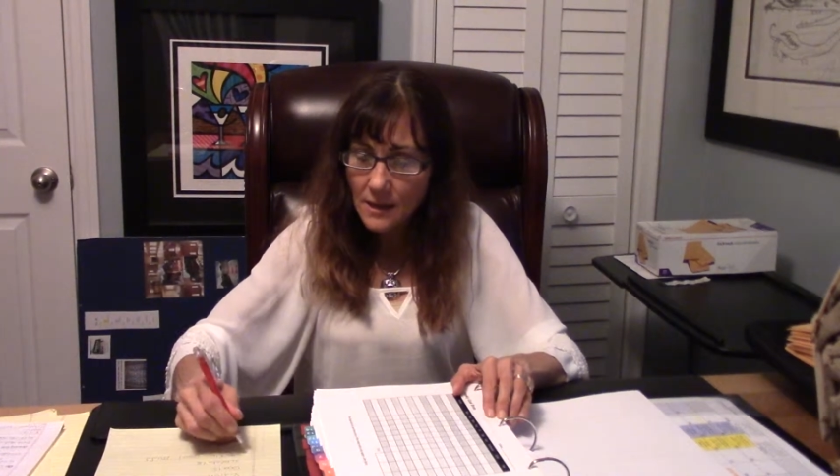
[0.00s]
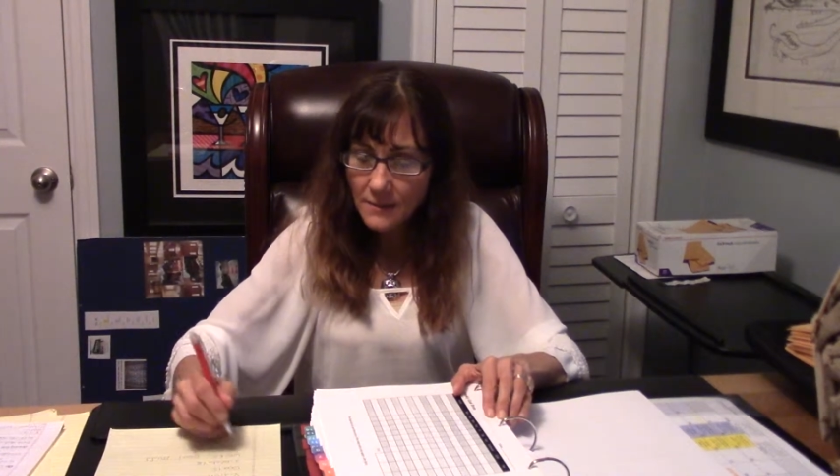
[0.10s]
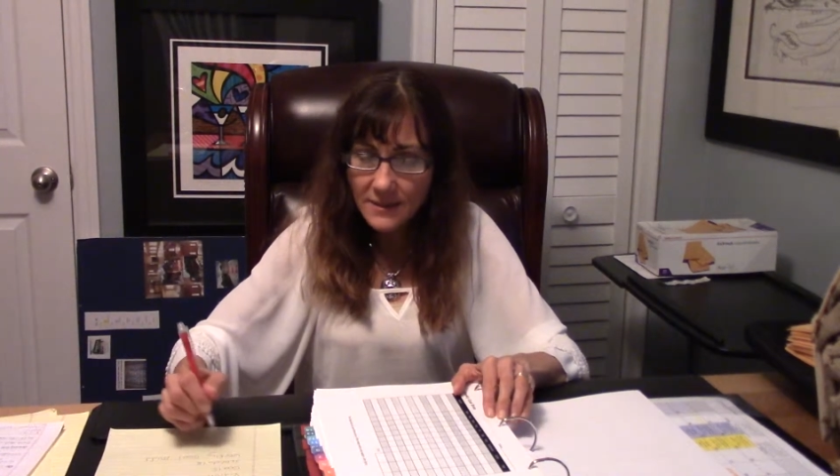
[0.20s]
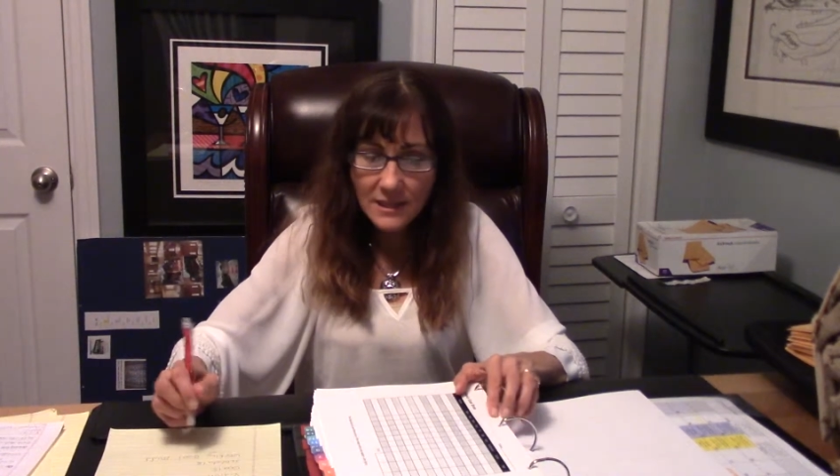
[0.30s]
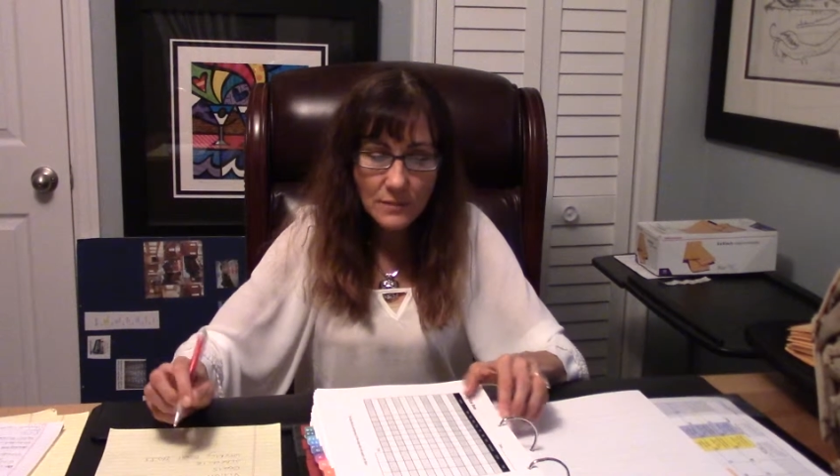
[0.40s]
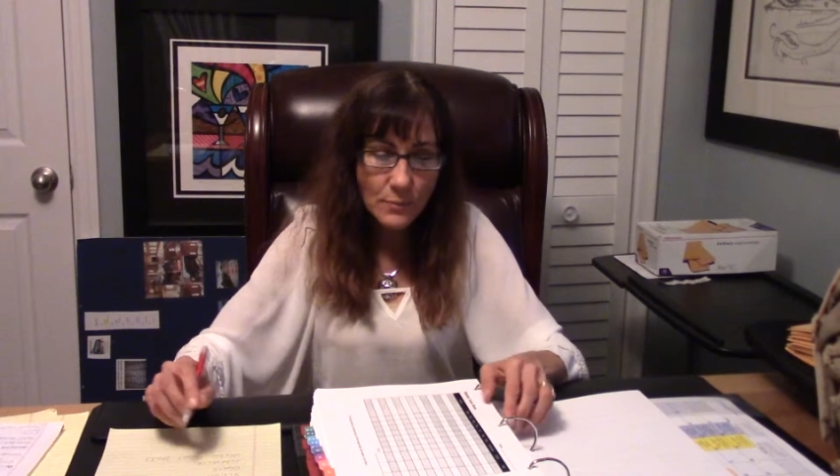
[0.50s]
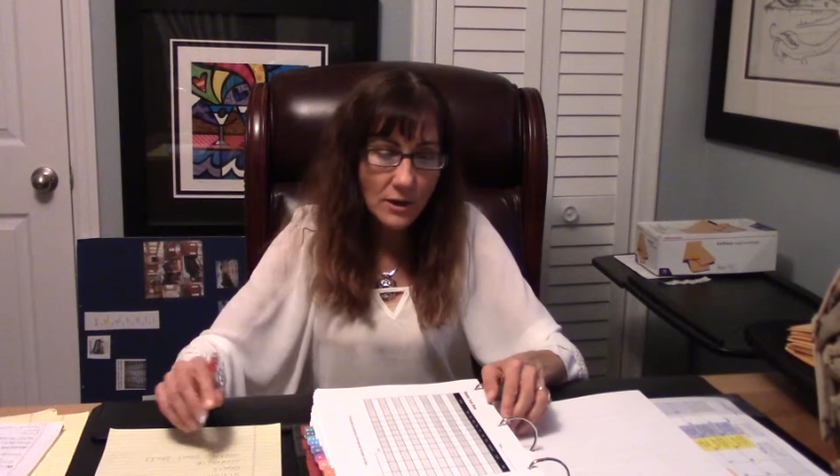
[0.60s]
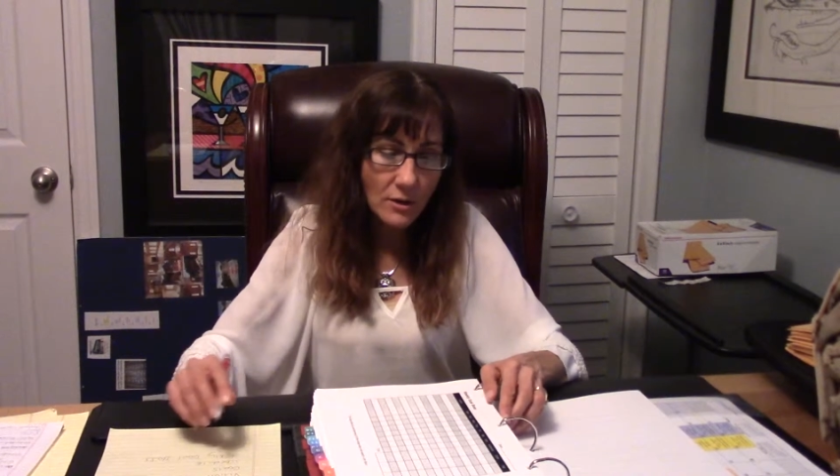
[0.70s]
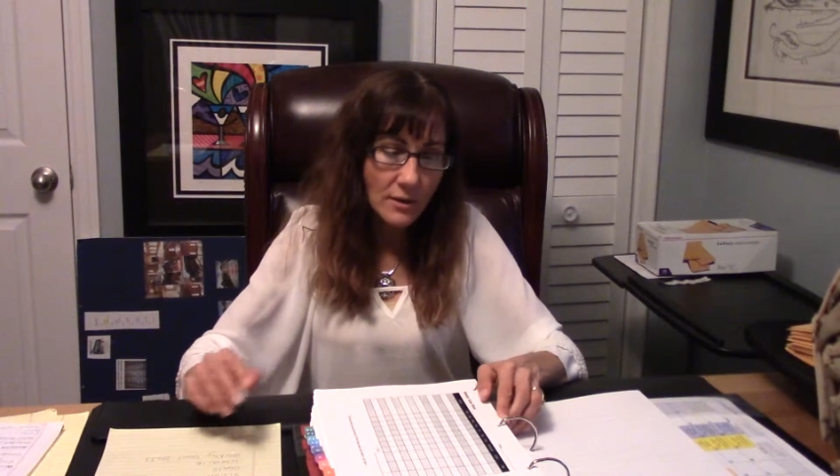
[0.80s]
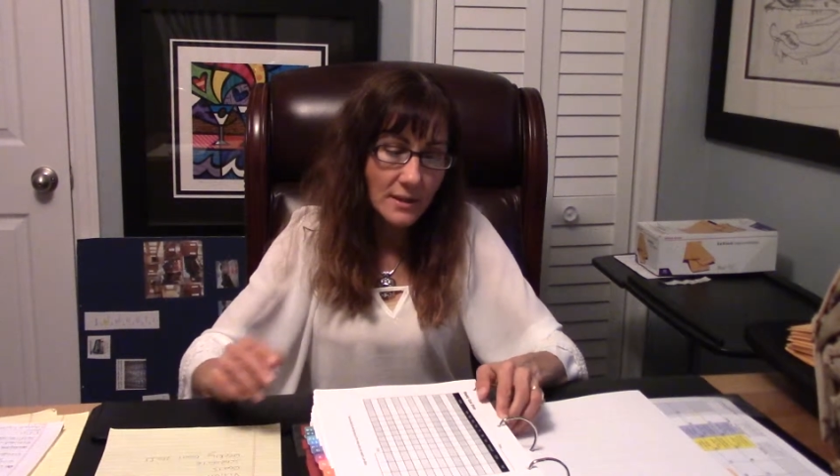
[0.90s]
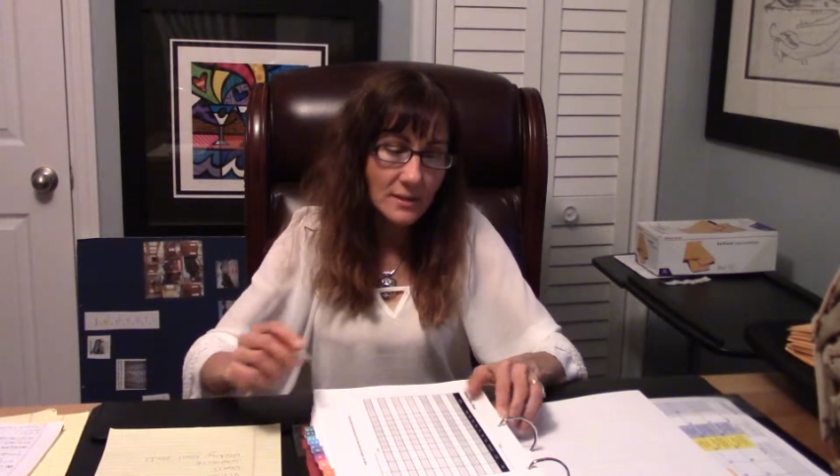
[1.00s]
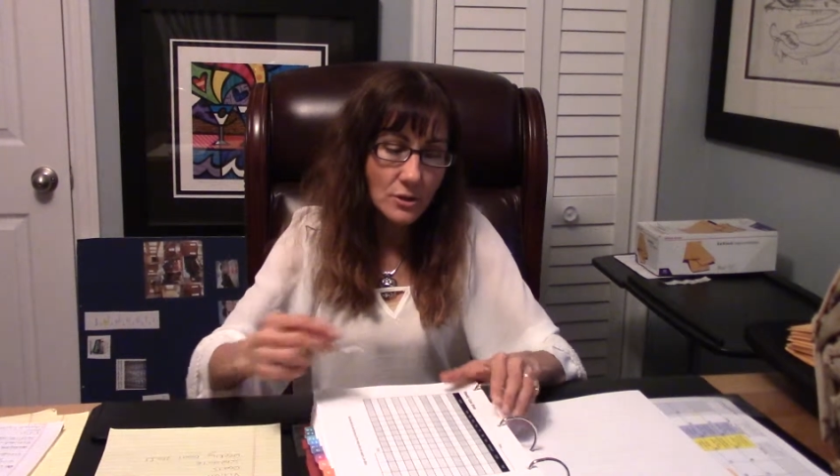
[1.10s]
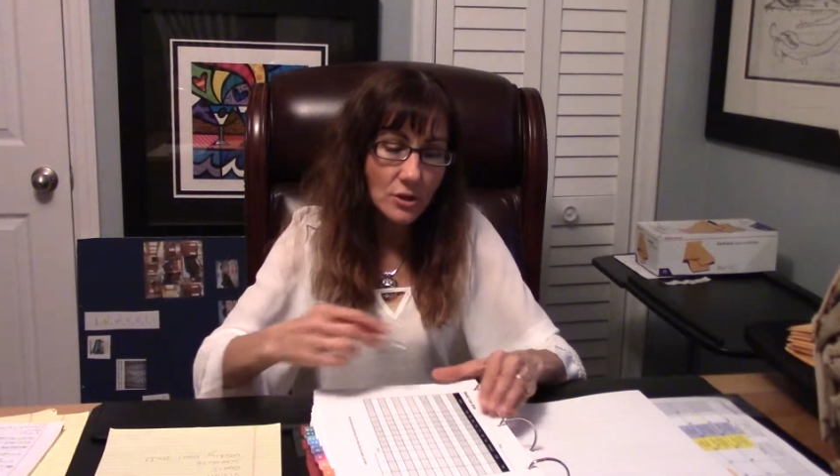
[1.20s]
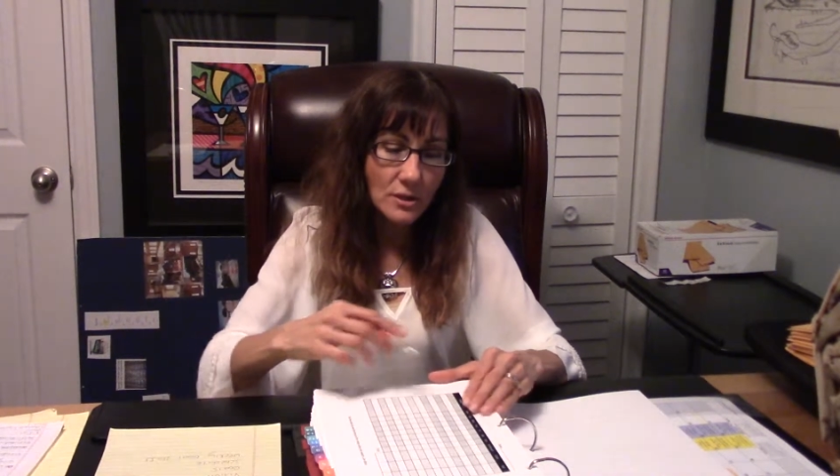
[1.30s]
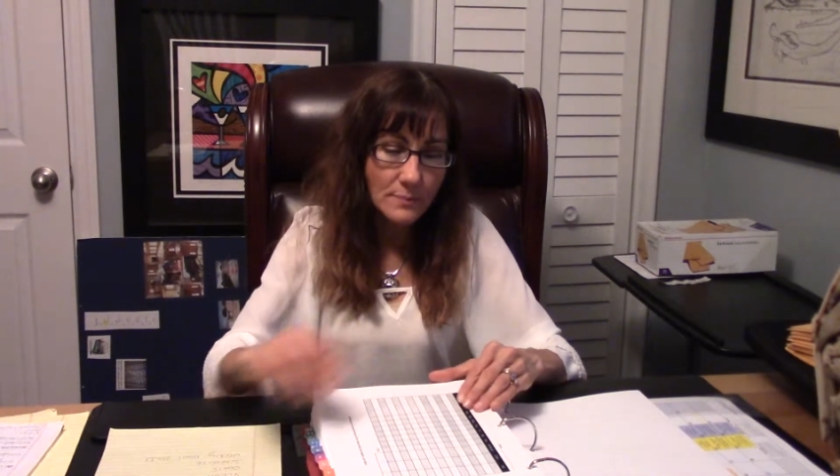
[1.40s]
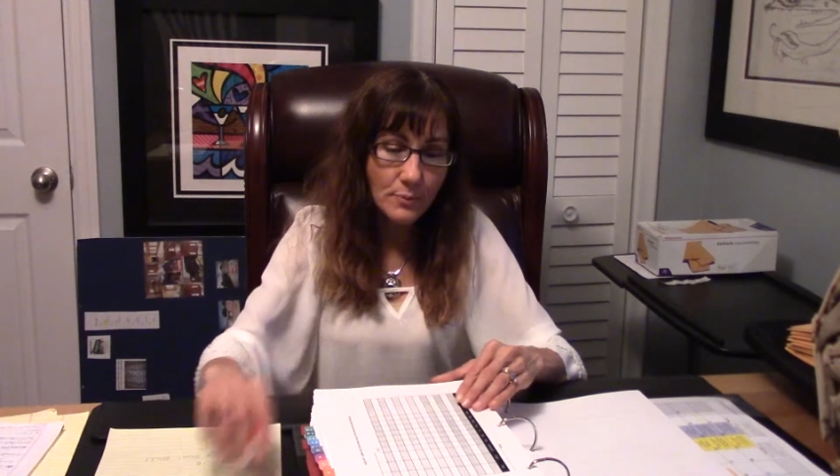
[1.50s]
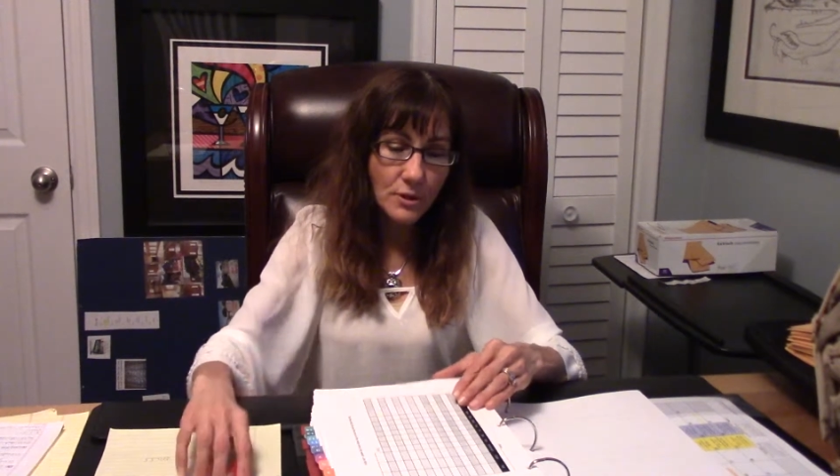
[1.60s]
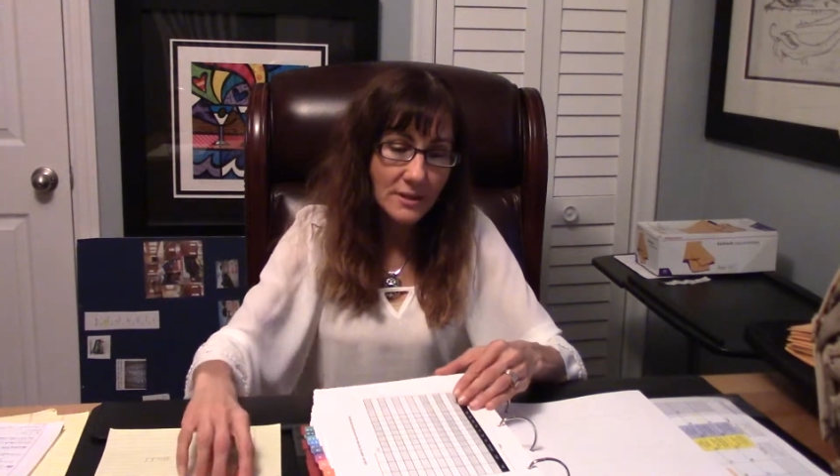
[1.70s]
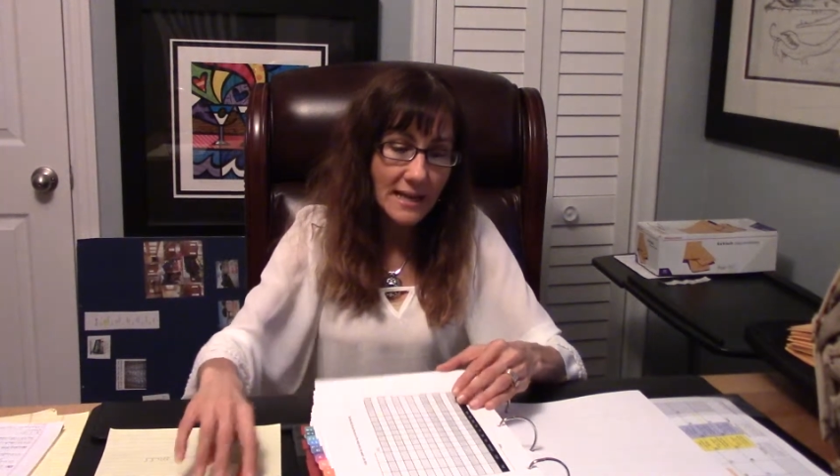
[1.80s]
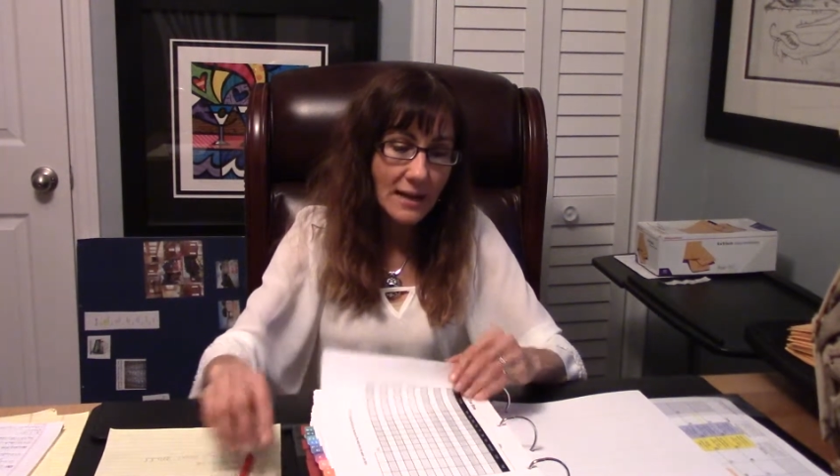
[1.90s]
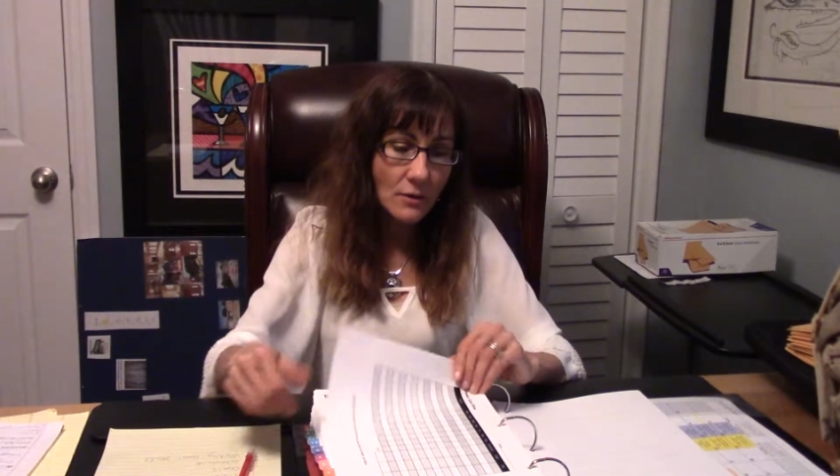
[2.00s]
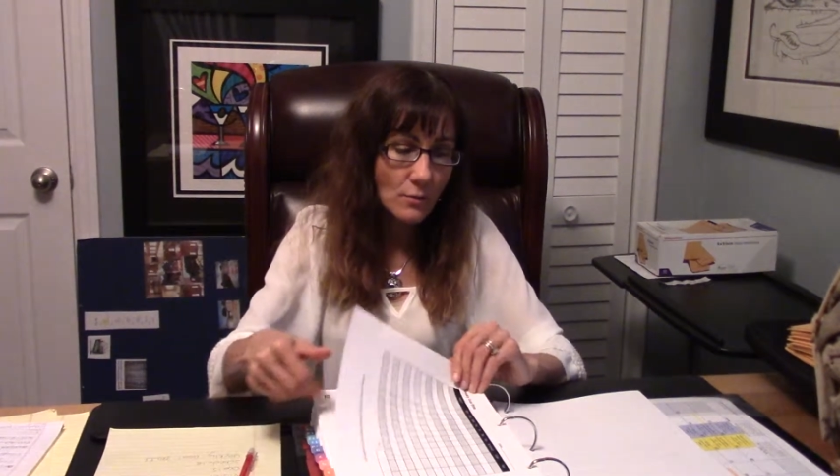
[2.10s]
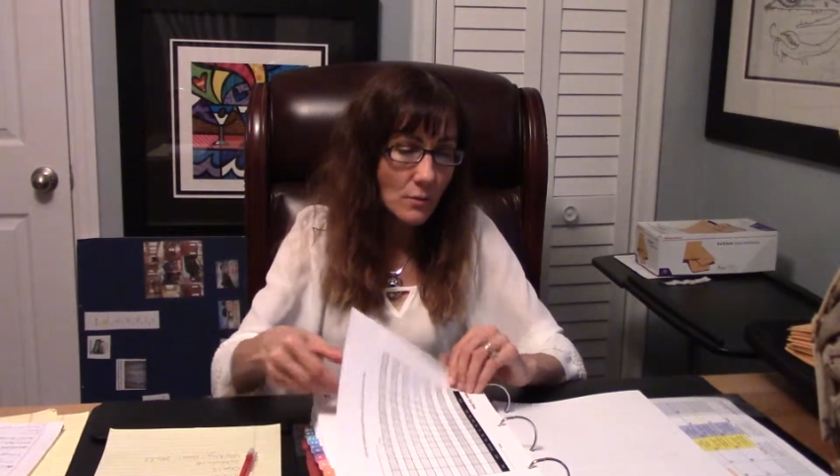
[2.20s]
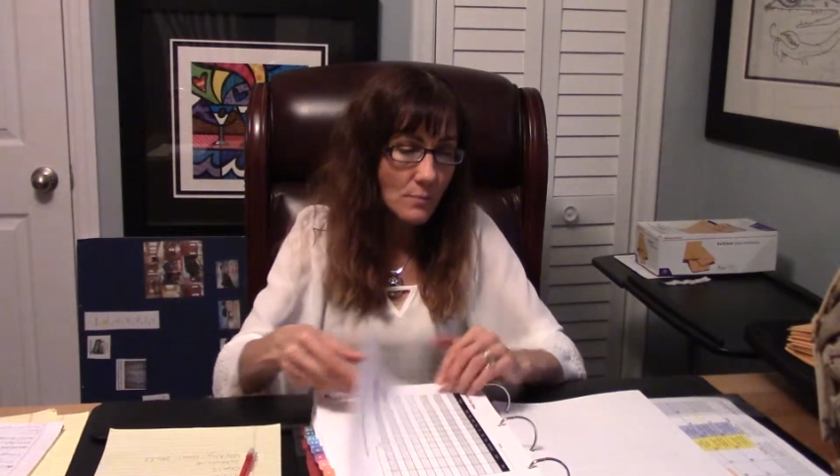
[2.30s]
this is where it's good to put down